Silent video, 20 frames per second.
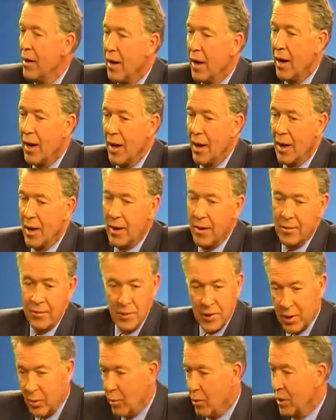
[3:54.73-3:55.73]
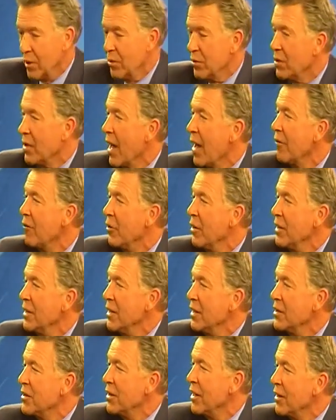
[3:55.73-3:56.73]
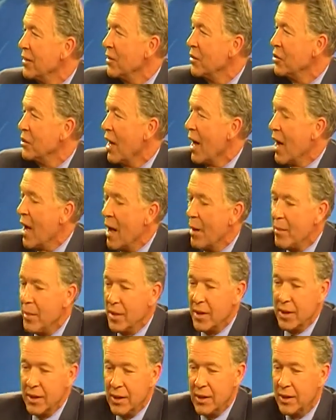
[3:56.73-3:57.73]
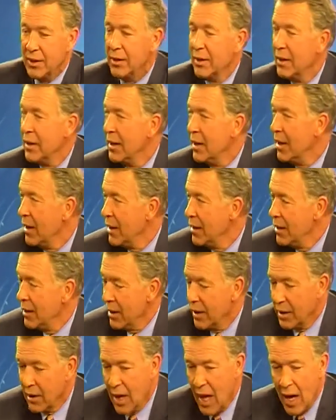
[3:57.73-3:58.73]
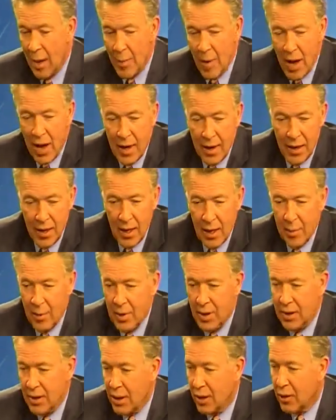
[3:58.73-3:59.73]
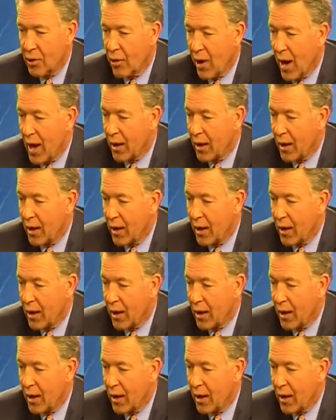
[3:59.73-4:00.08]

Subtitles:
someone who's halfway decent at the job, and then you glom onto them and you crack open their